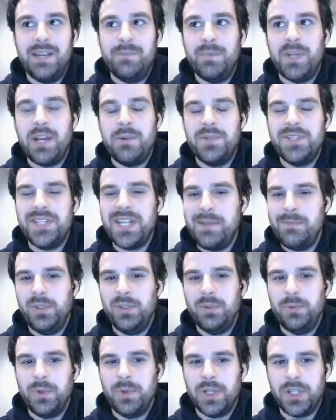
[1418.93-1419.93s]
but I was
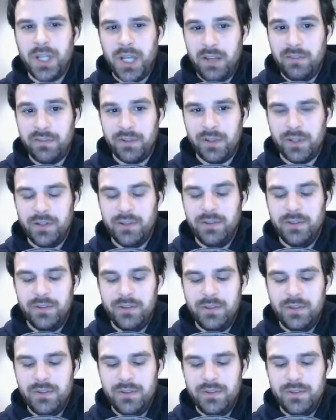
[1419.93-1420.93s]
able to recover
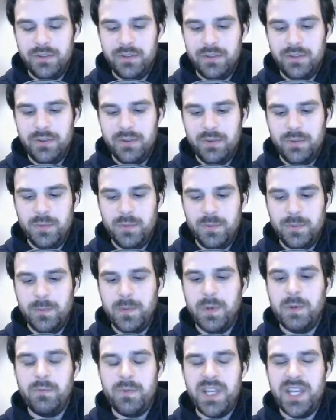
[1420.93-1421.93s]

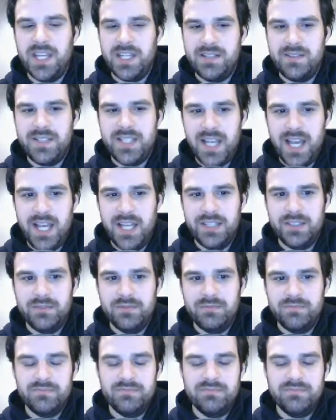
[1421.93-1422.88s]
what we had done